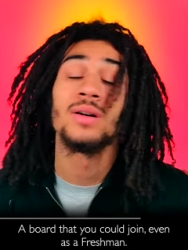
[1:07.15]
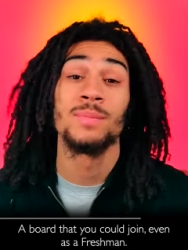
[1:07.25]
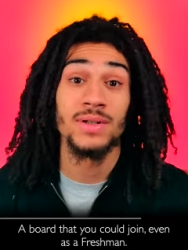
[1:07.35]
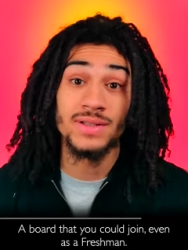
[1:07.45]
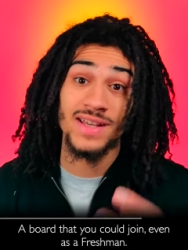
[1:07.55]
A
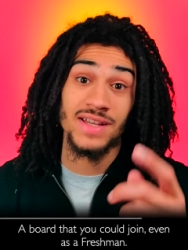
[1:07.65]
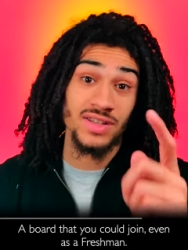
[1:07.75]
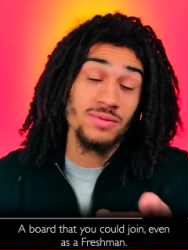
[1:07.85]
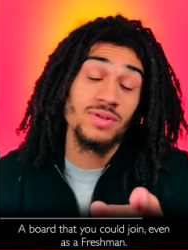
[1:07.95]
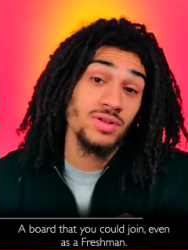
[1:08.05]
board
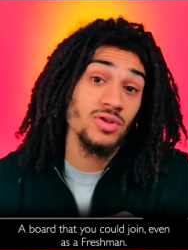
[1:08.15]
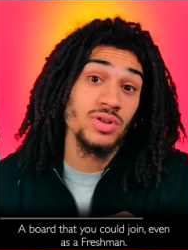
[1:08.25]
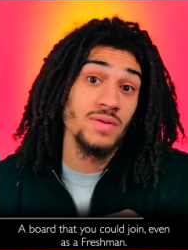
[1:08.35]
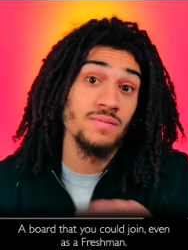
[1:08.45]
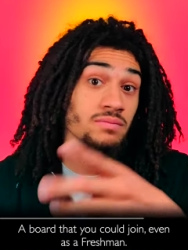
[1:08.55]
that you could
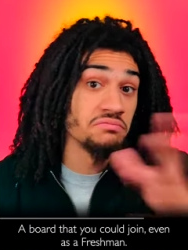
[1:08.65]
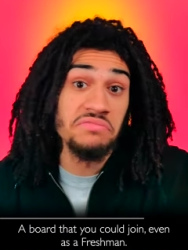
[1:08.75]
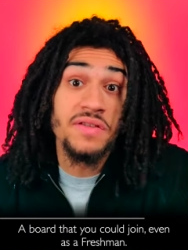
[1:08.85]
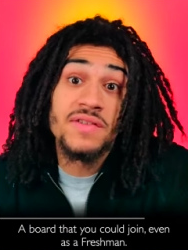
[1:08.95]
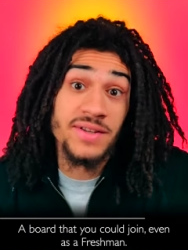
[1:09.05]
join
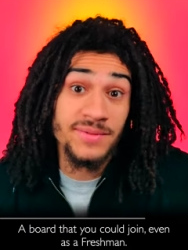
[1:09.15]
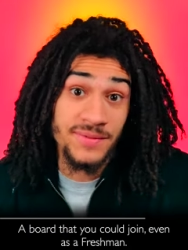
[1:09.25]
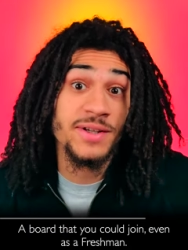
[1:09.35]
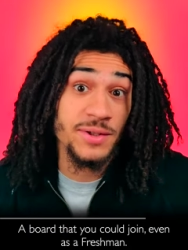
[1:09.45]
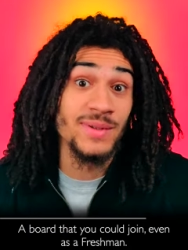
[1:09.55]
even as a
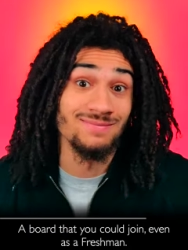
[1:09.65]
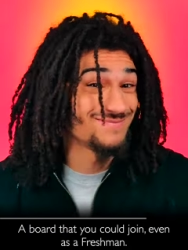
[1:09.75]
freshman.